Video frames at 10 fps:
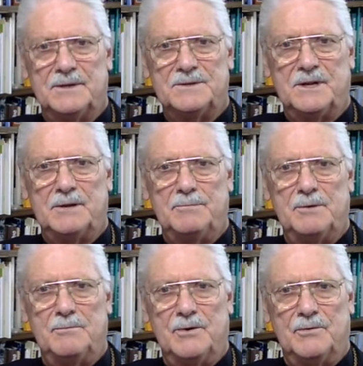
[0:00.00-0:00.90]
as they had
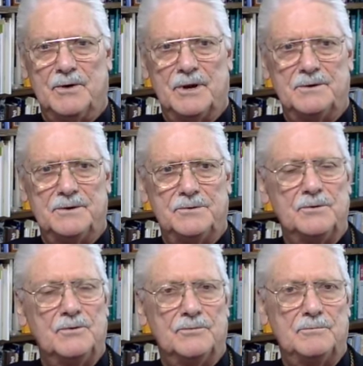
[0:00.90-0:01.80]
been required to
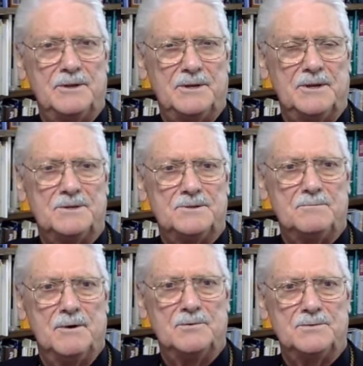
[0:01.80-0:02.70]
do from the days
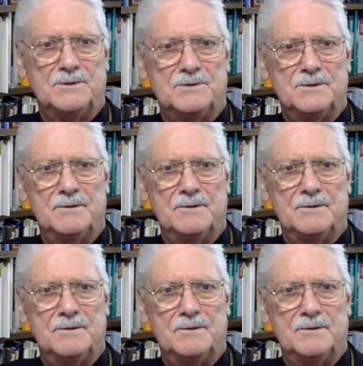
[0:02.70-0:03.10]
of Moses.